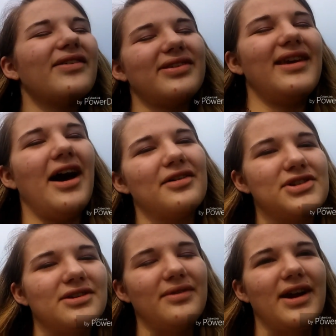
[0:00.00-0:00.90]
We'll see
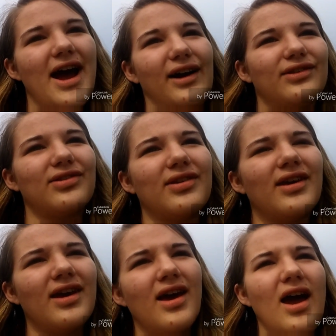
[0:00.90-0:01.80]
how she
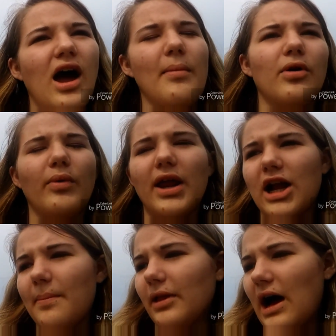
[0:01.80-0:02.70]
reacts. I'm gonna
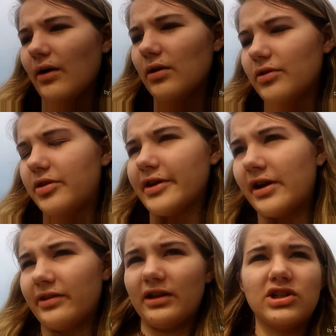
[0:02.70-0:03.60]
wait a couple hours
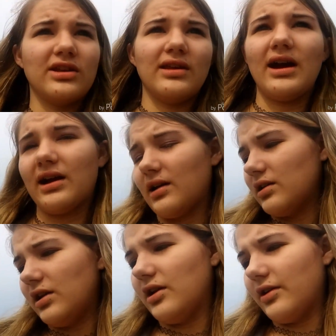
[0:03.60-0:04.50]
because she's not
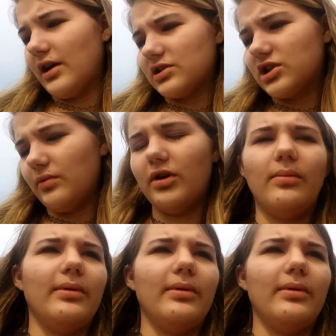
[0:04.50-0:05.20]
here yet. She